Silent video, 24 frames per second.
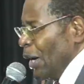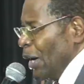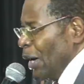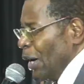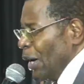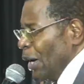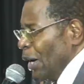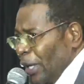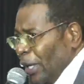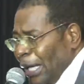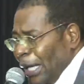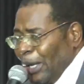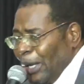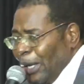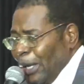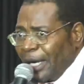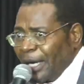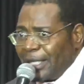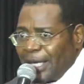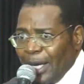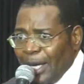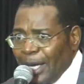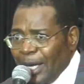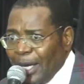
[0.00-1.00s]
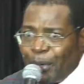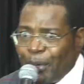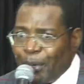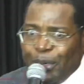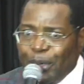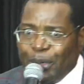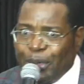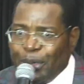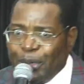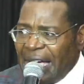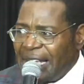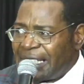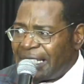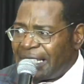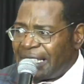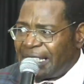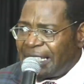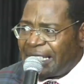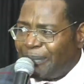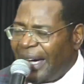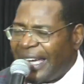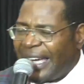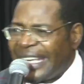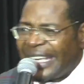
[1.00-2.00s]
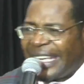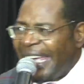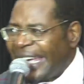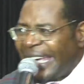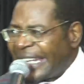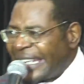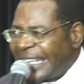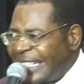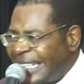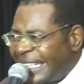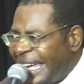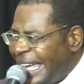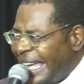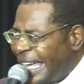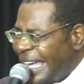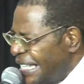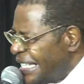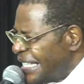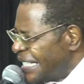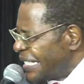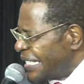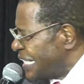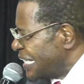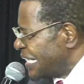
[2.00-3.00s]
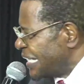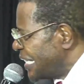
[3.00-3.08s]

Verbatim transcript: When I look at Hebron, I see my inheritance.